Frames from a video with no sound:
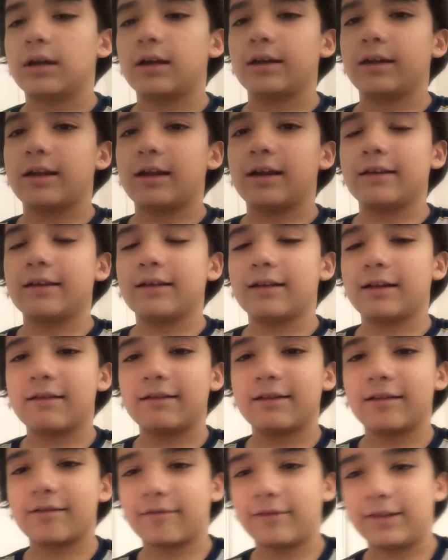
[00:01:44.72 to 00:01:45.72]
I I I
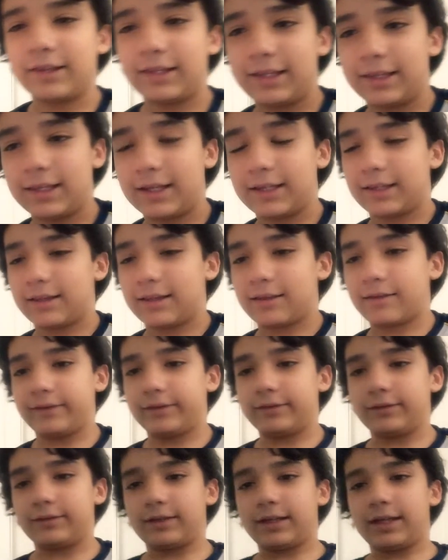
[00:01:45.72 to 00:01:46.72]
just really like this
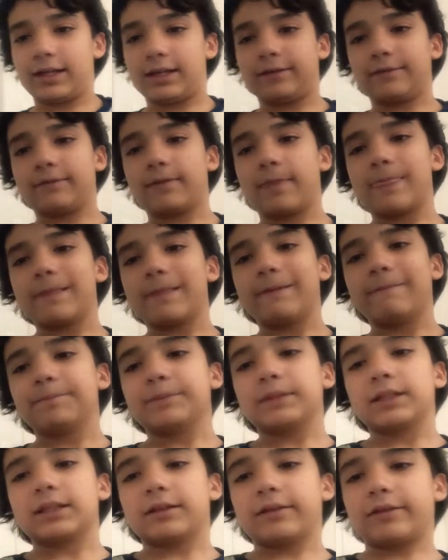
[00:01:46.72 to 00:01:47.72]
one. Okay,
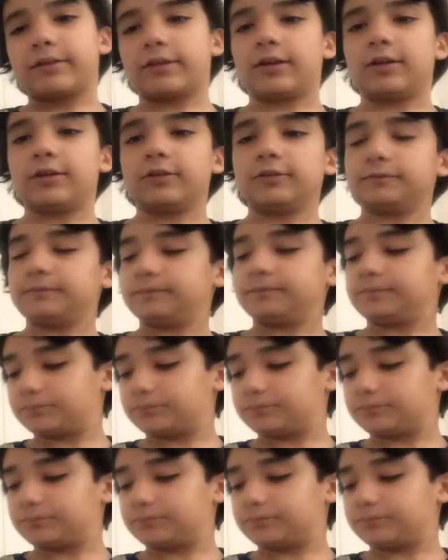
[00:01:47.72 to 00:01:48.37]
so.